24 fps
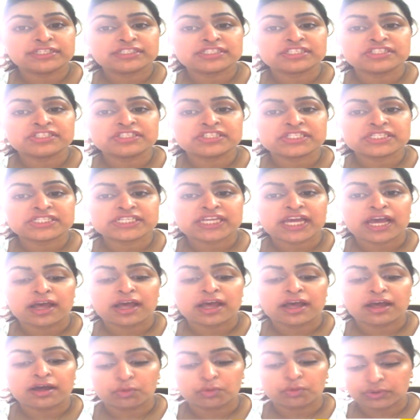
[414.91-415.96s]
to
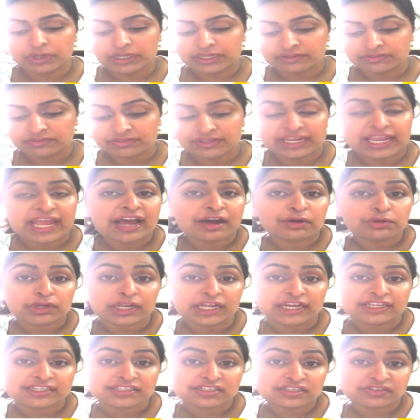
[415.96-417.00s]
start with the
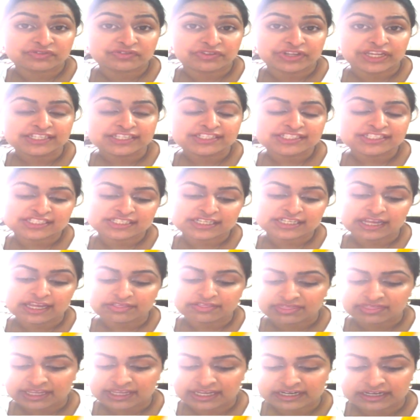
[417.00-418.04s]
outlines first and
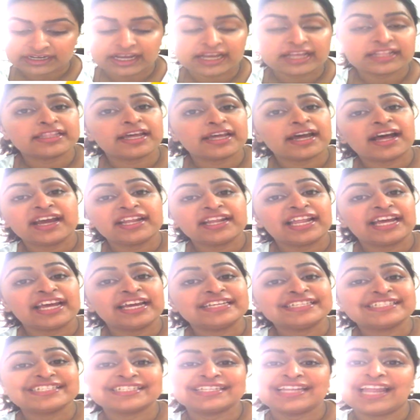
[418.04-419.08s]
then add the
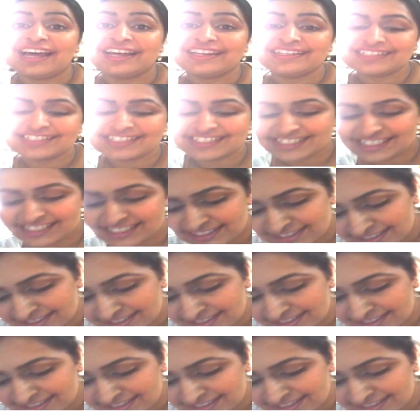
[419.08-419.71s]
highlights last.